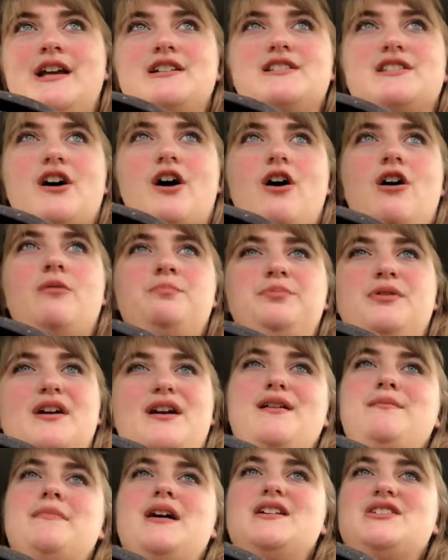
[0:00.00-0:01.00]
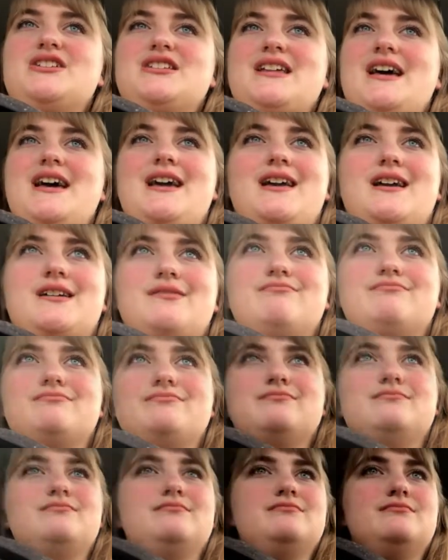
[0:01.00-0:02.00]
it's all pretty much like
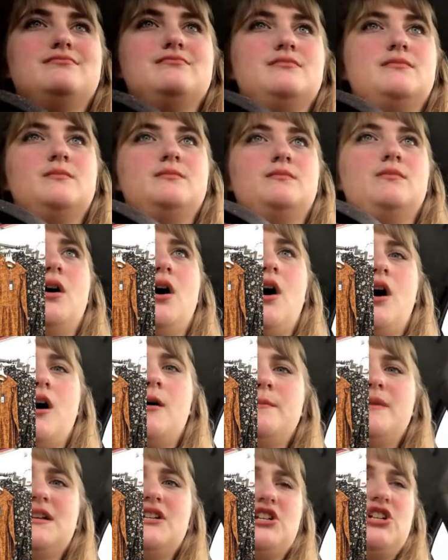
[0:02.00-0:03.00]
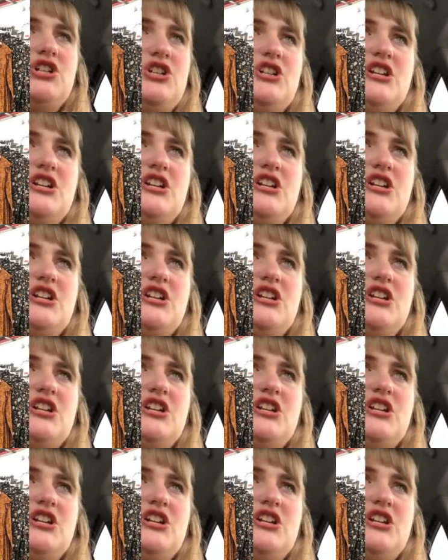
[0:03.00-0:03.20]
Amish